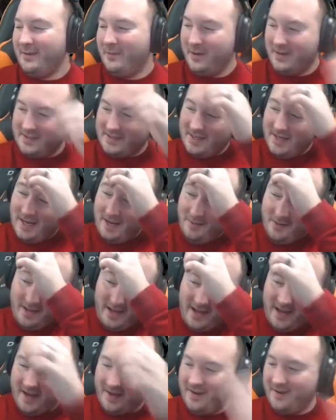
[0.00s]
what is the name of the
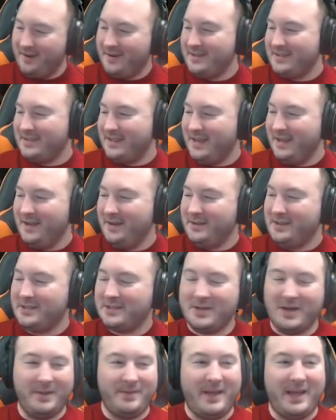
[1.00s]
hackers and
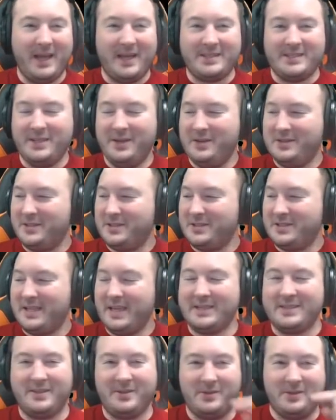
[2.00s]
describe the hacks used, it just
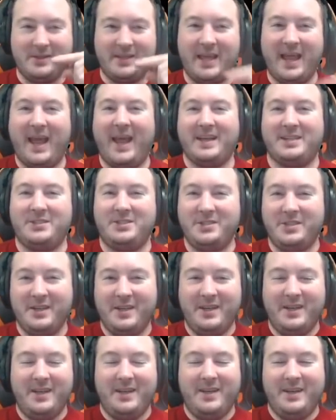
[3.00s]
has a little dash.
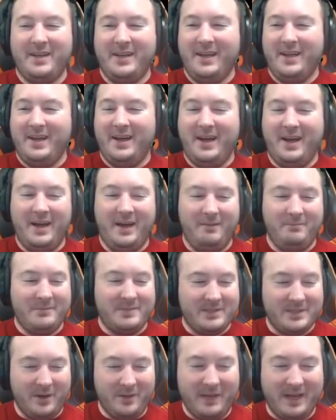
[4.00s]

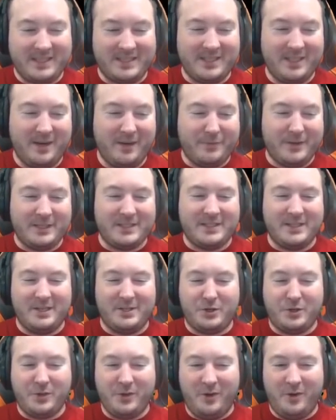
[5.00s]
So I'm not sure if this is a
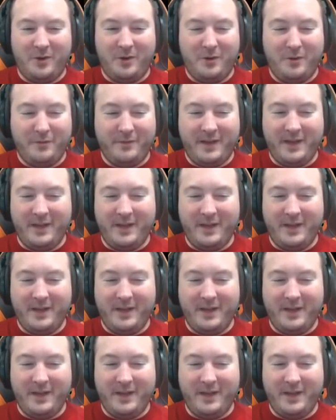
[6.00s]
troll